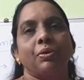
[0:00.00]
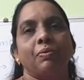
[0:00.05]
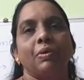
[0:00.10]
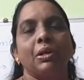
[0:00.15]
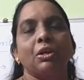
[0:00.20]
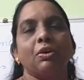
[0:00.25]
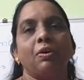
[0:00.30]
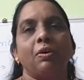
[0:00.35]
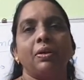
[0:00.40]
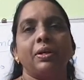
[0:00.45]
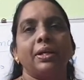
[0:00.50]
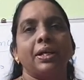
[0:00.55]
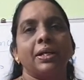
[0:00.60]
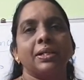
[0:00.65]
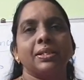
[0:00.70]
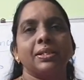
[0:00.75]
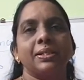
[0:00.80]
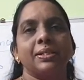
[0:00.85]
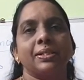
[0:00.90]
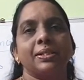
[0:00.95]
we'll call it
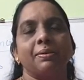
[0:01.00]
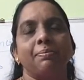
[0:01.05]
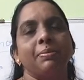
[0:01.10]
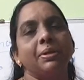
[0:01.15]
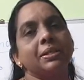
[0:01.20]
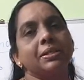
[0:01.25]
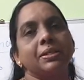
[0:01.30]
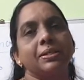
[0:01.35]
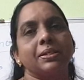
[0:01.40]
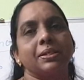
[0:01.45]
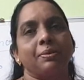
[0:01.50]
as it's a mixed